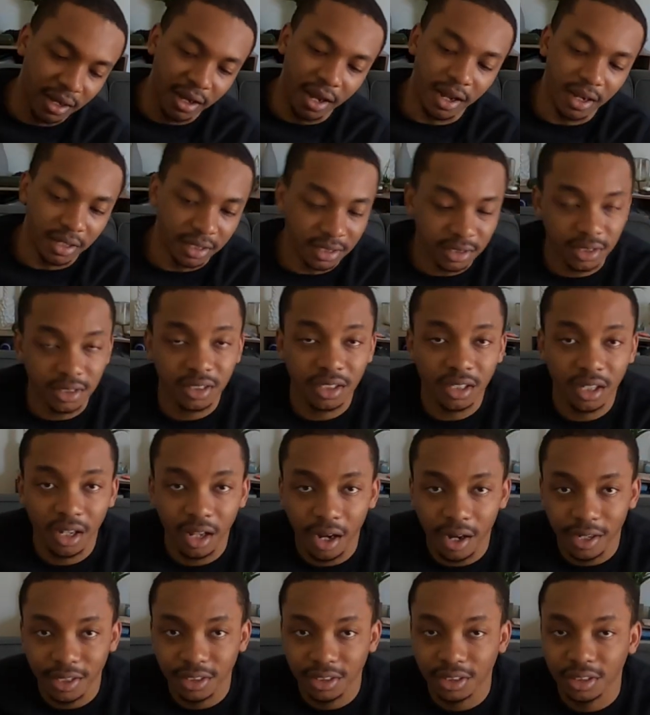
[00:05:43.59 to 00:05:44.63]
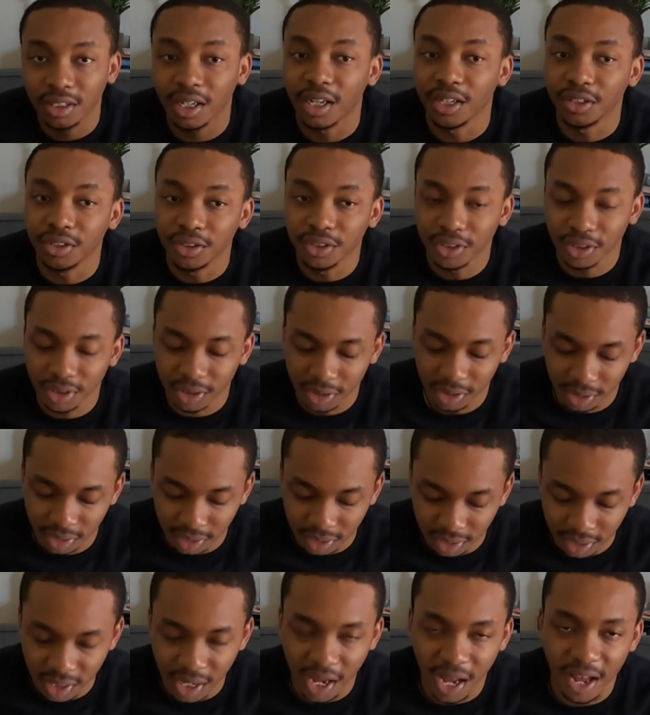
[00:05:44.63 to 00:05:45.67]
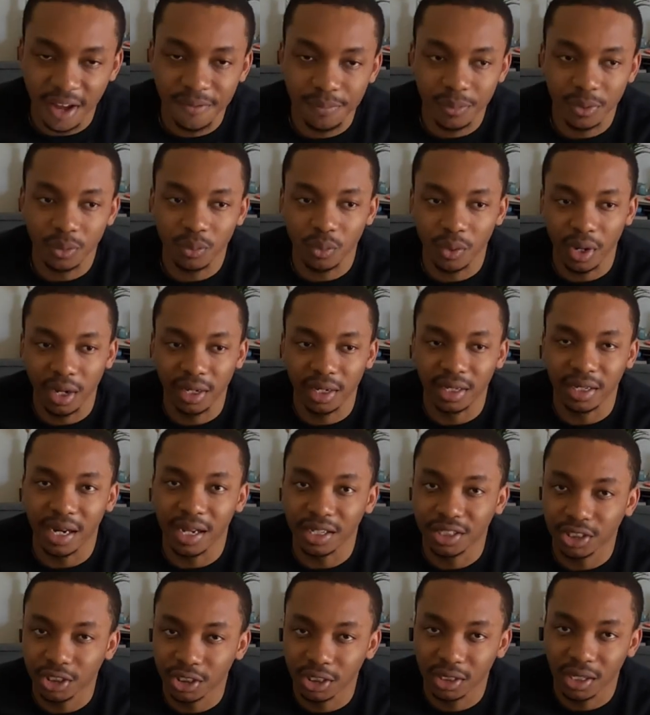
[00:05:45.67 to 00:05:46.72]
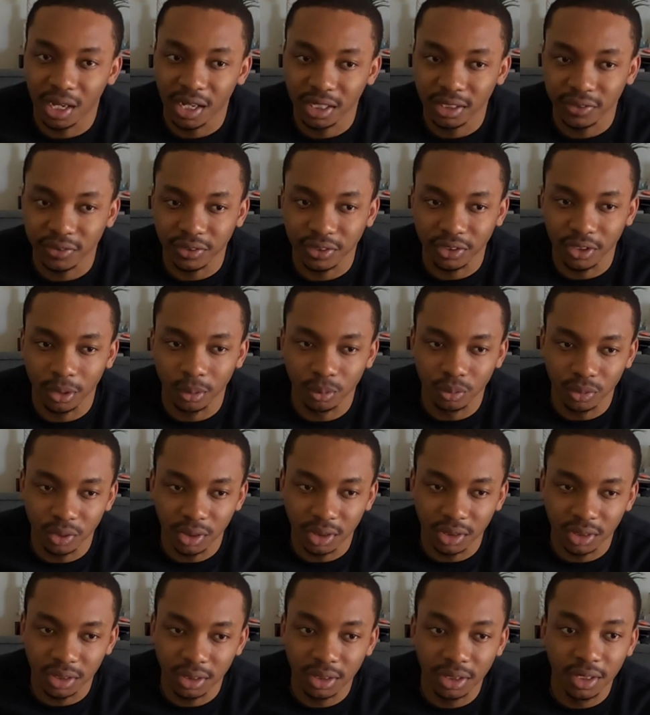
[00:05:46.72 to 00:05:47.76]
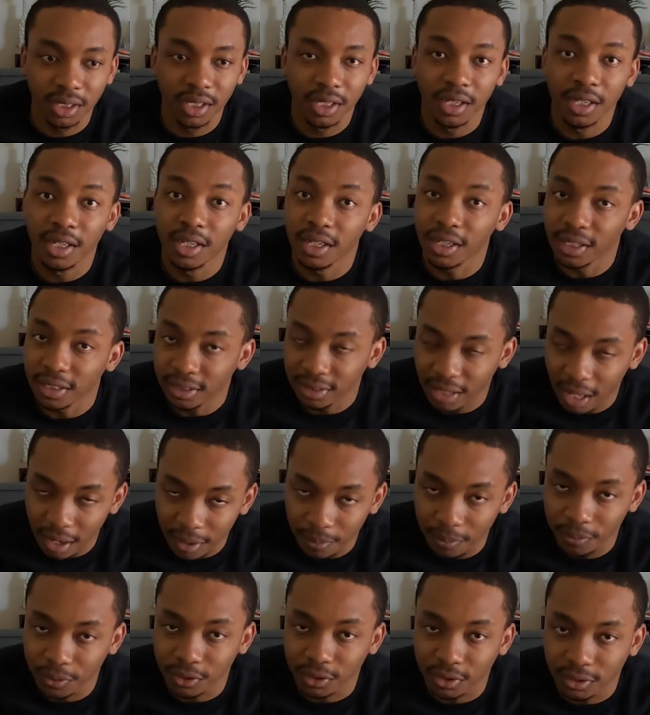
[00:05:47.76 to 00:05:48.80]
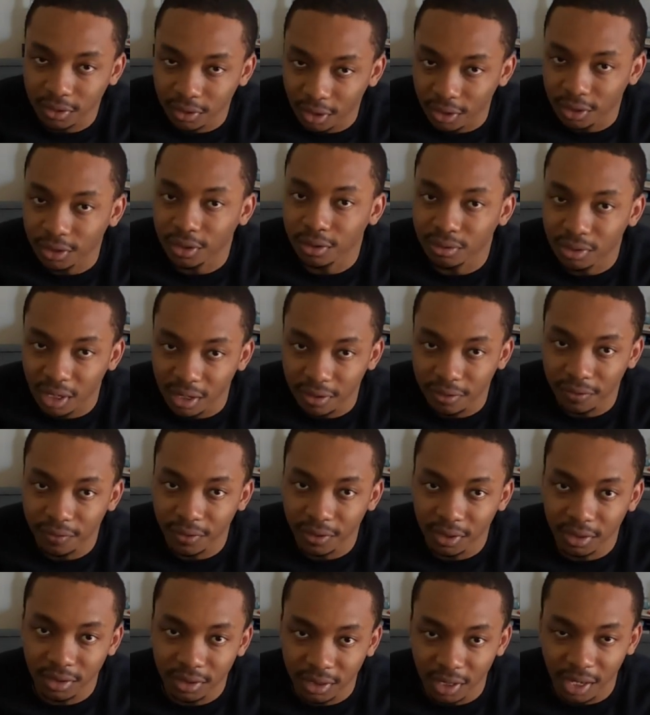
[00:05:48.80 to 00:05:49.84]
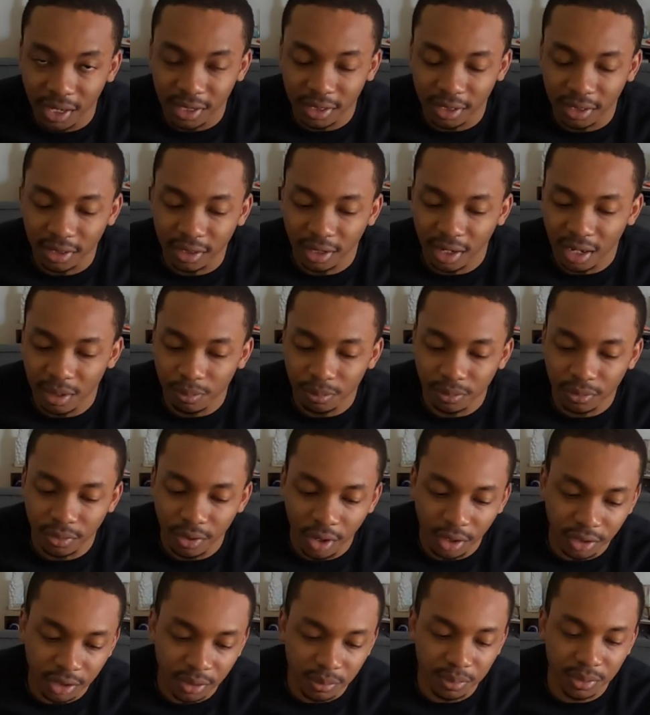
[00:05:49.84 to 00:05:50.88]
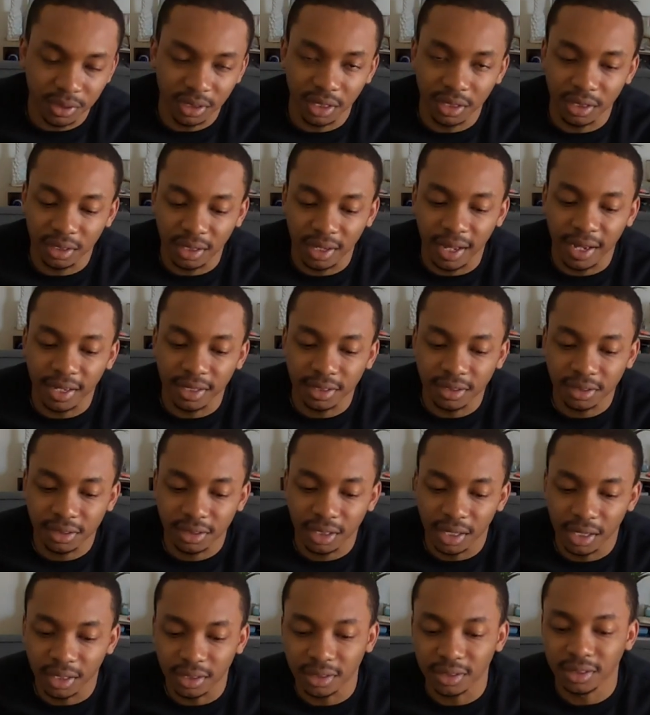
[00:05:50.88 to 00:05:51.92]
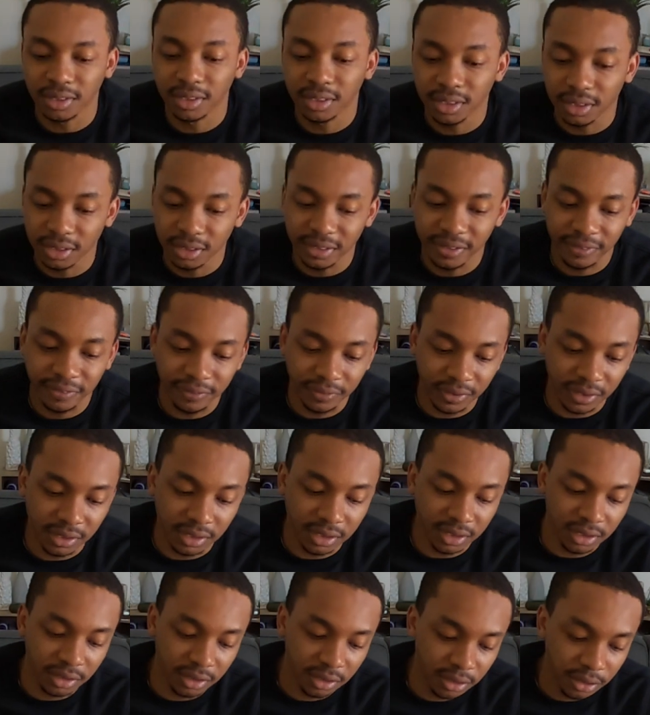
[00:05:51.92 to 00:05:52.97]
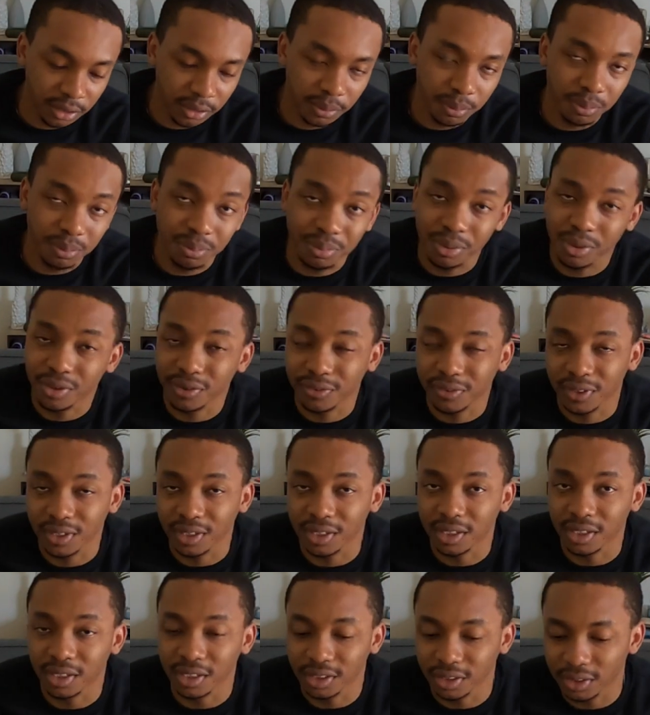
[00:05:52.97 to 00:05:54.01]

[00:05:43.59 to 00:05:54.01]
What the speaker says: This is a large. I've been wearing an extra large for some reason. That was not the right fit. I think I'm 100% a large, and this fits perfectly.